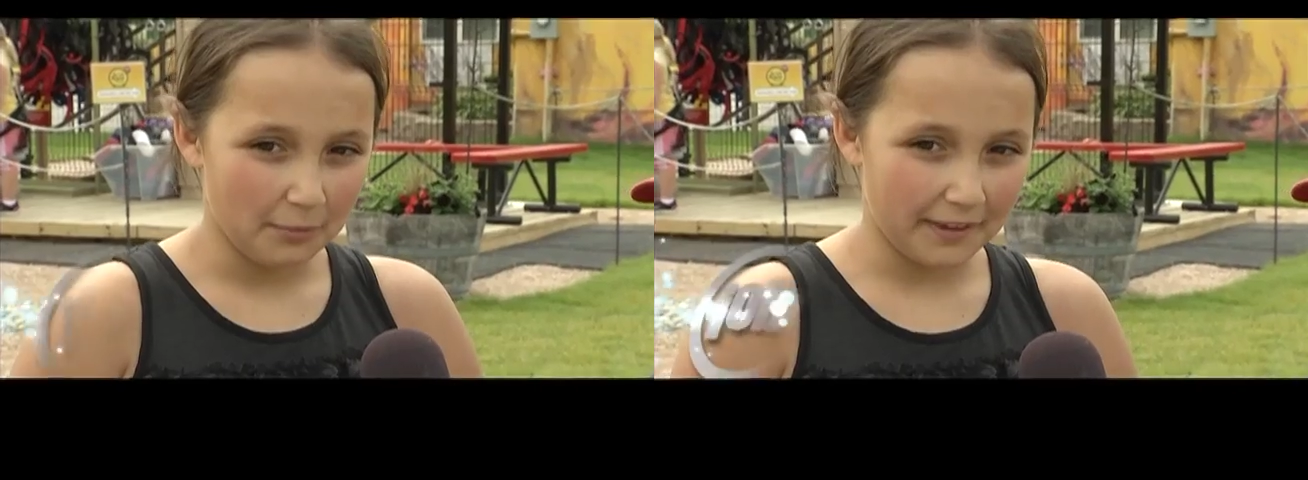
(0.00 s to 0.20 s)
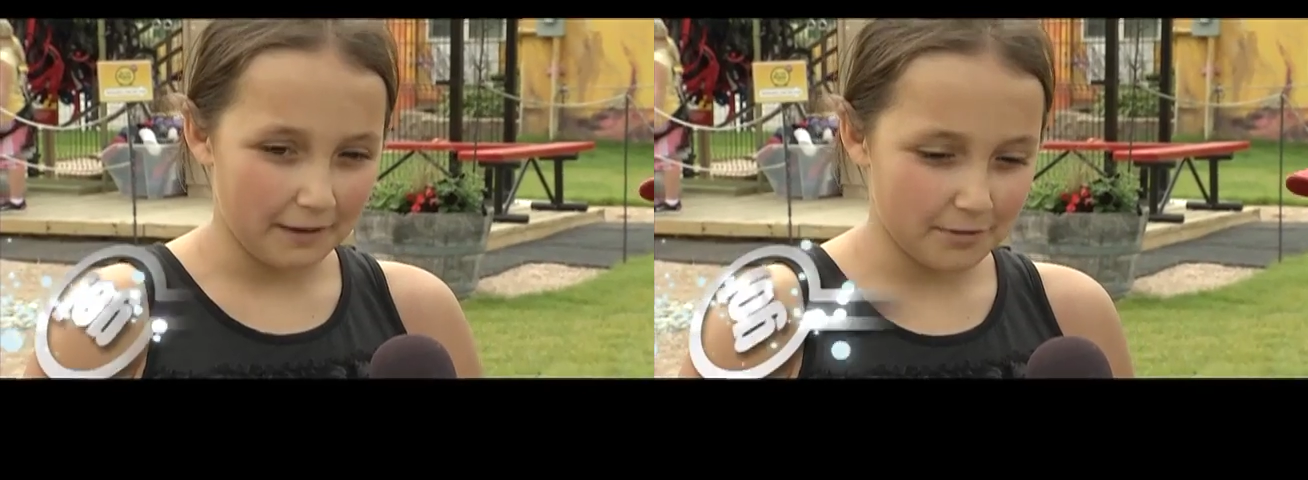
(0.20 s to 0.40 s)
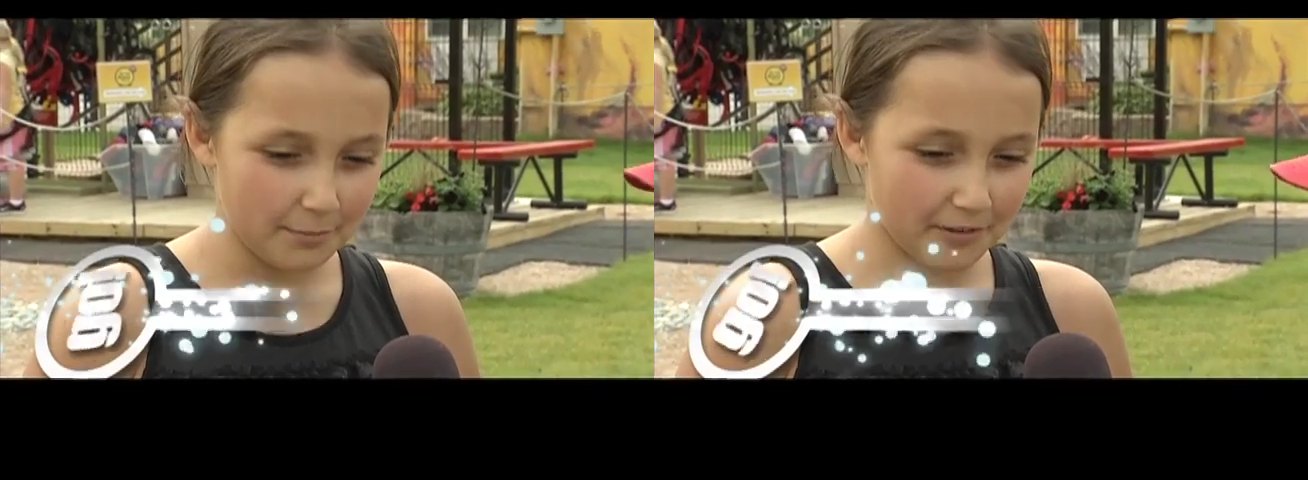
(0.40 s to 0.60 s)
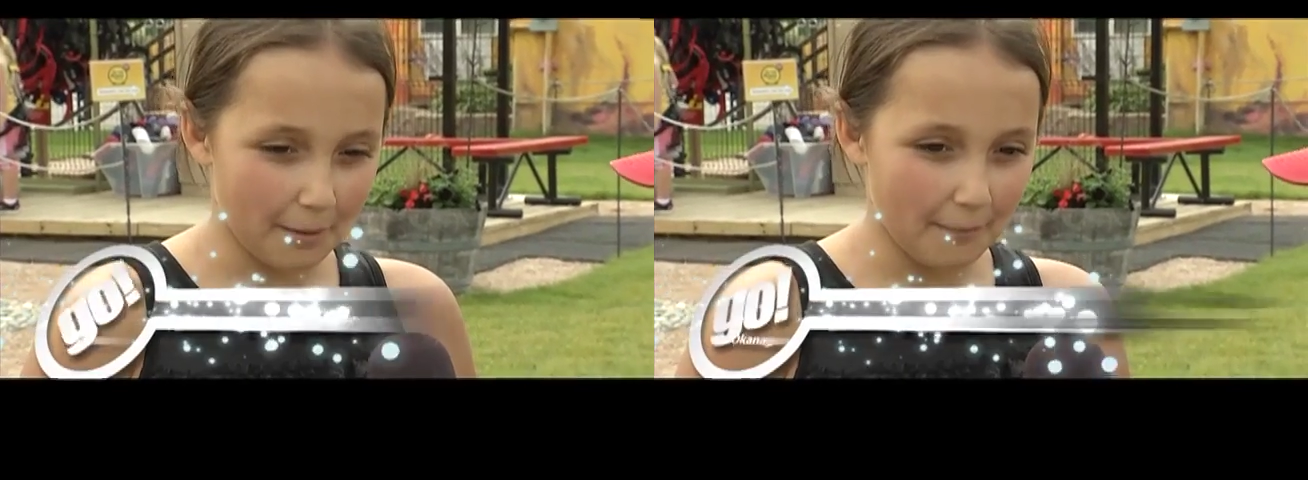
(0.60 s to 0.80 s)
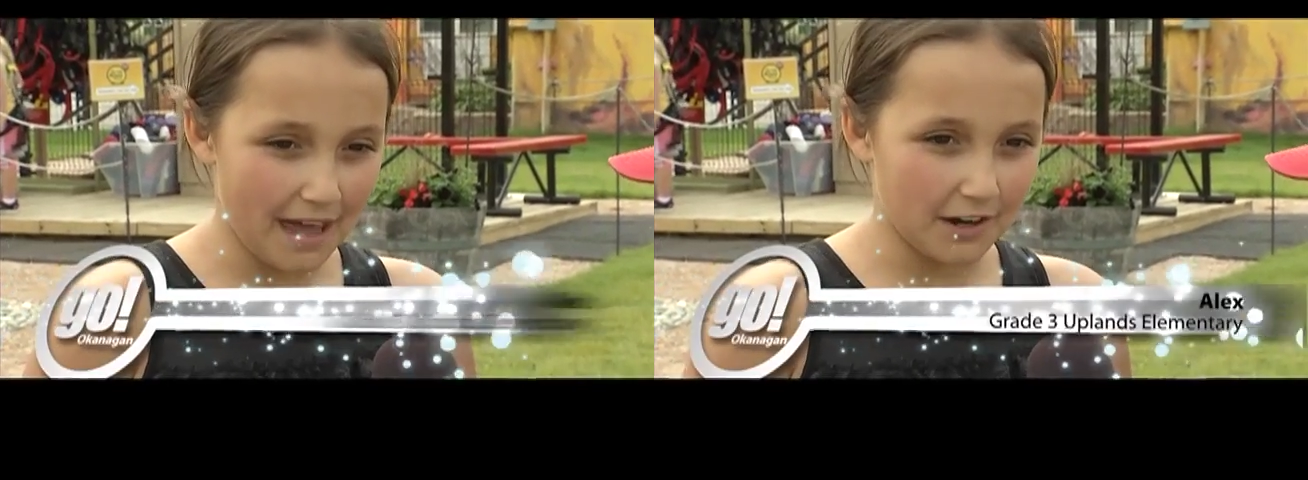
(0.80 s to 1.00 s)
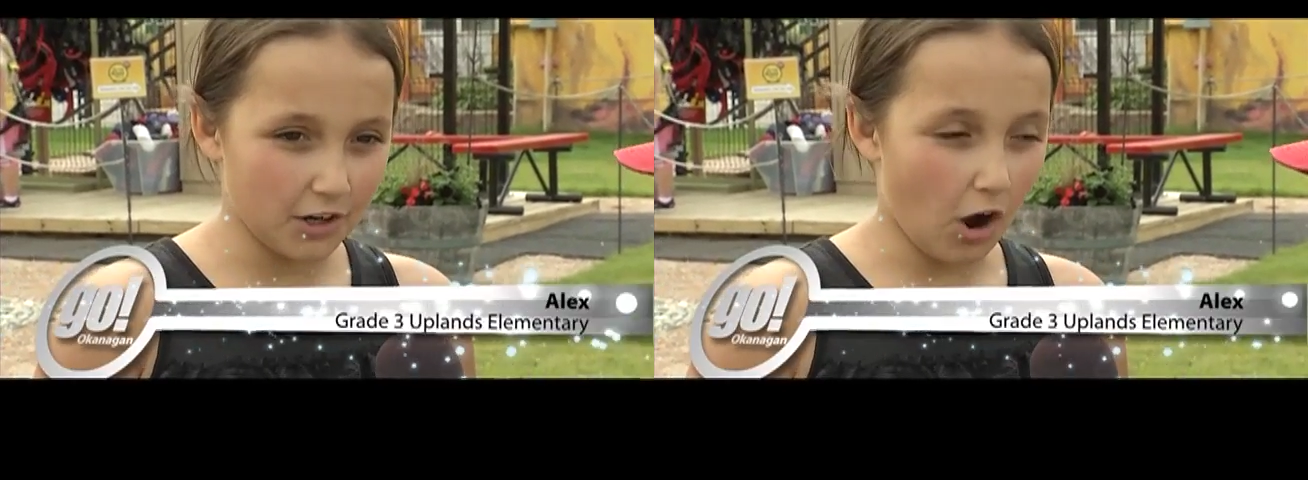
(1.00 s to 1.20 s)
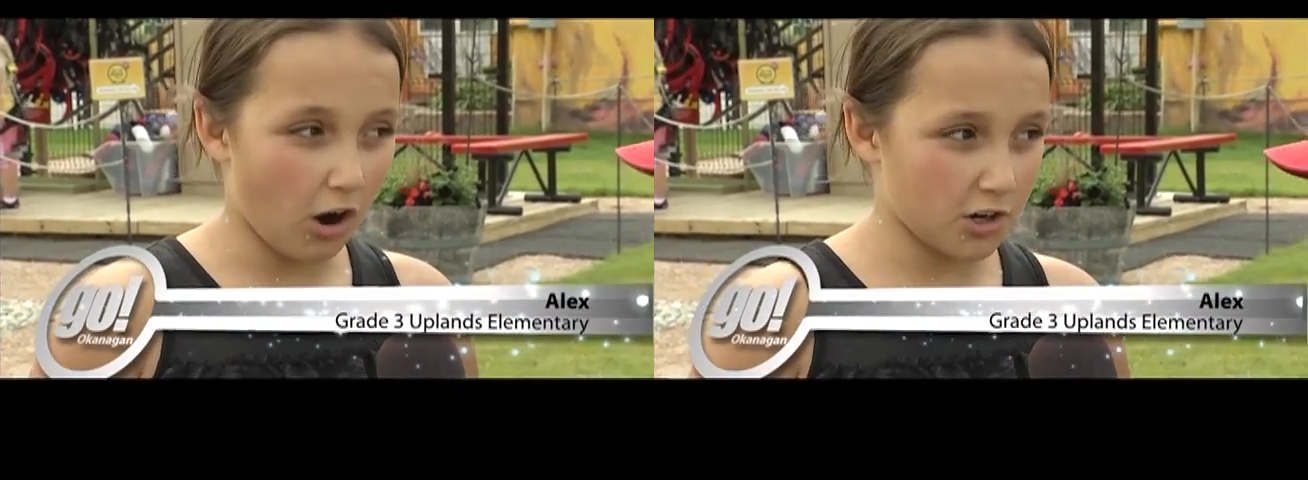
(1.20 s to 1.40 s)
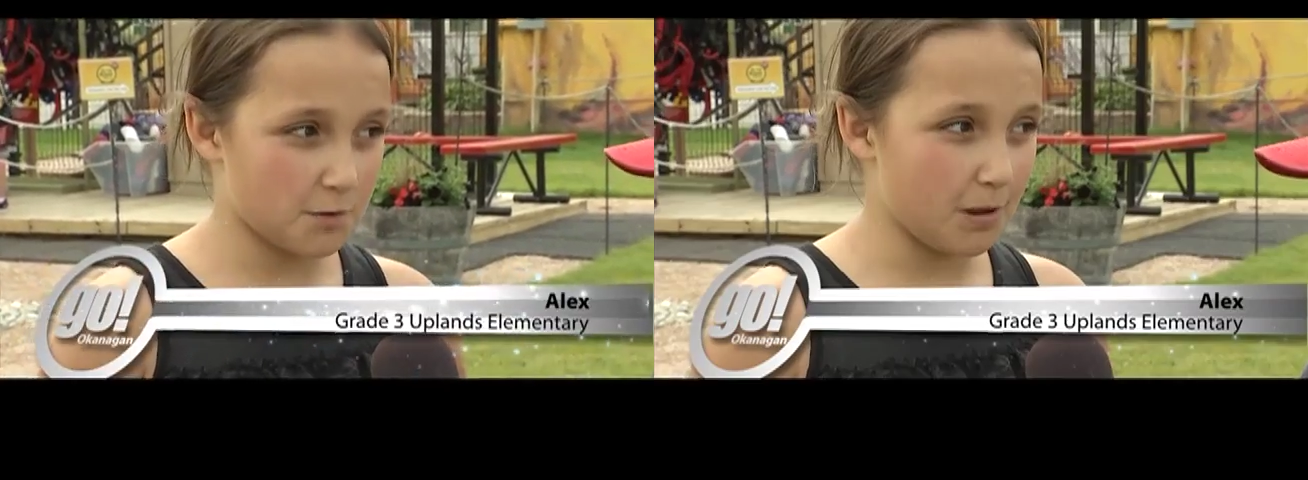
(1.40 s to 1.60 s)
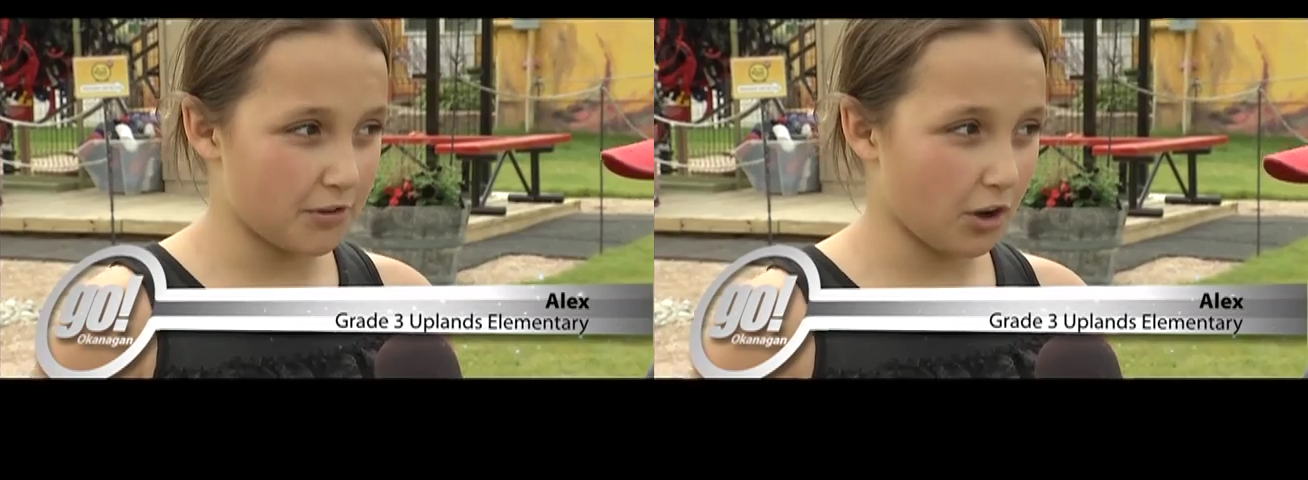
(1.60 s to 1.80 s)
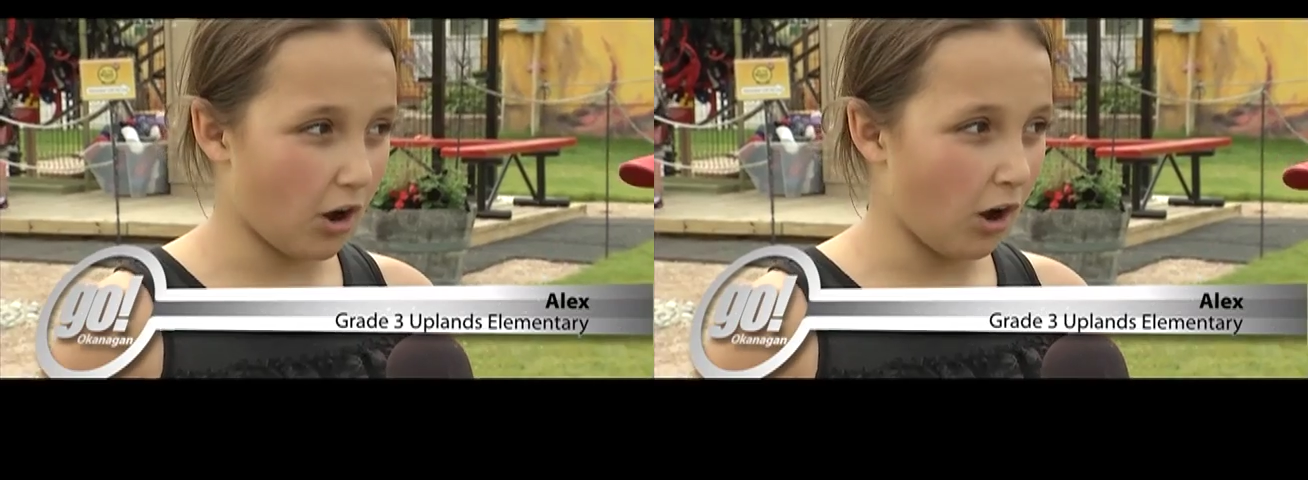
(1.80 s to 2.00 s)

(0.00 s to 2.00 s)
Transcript: we gave them some and ours plus